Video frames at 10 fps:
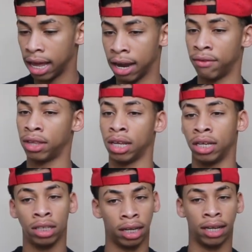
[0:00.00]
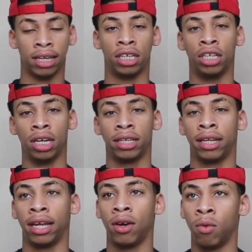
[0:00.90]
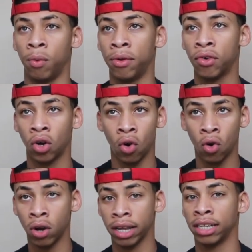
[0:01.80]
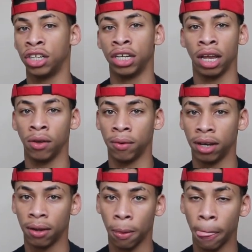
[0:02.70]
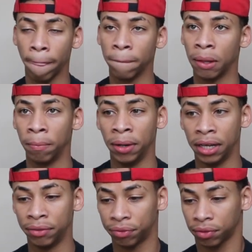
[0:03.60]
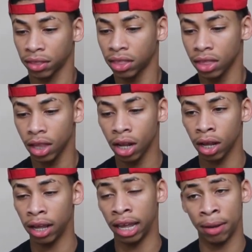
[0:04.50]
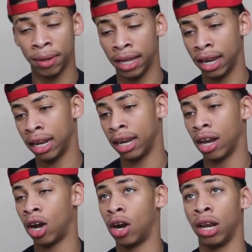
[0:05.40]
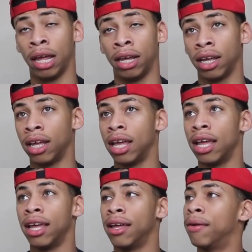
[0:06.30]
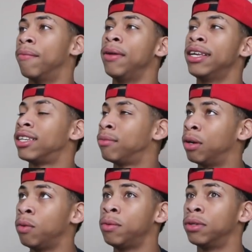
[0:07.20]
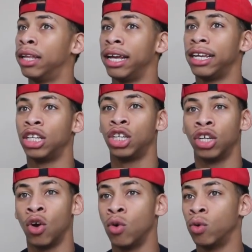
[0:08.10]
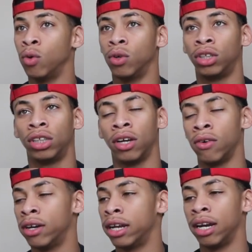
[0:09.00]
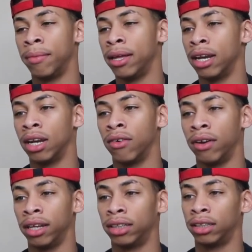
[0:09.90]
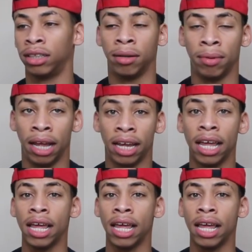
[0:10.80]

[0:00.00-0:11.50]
everything is like, it's like when we record, it's genuine. But in the beginning, me and Sabrina, we was like so good in the beginning of the relationship. Like,